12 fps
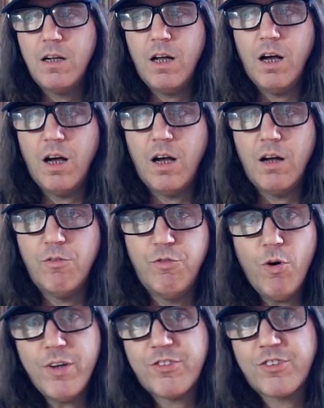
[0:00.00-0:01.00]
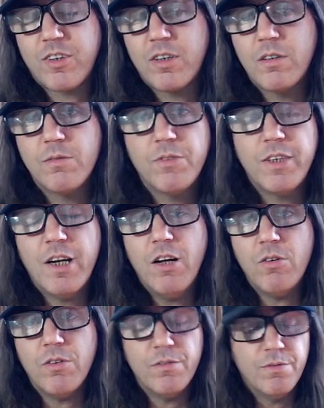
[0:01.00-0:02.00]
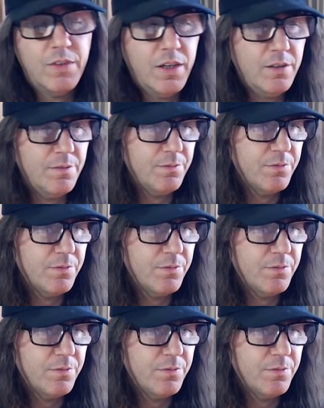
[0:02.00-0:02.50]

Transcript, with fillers: uh, voiced? You don't. Right?